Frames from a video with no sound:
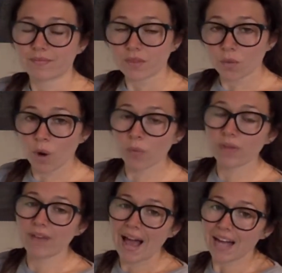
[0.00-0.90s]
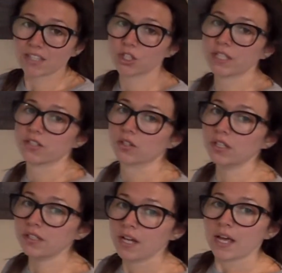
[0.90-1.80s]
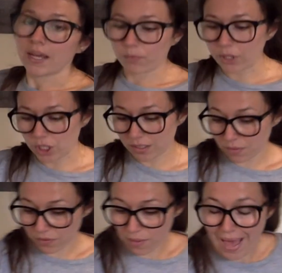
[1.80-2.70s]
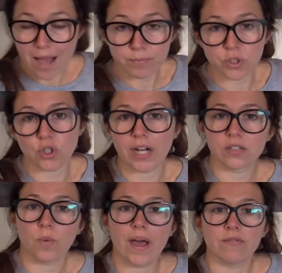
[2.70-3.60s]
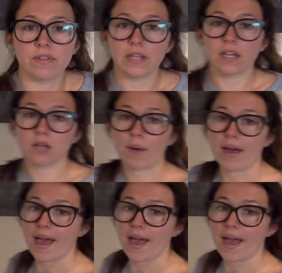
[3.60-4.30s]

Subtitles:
What we've actually done, which is the abstract way of thinking about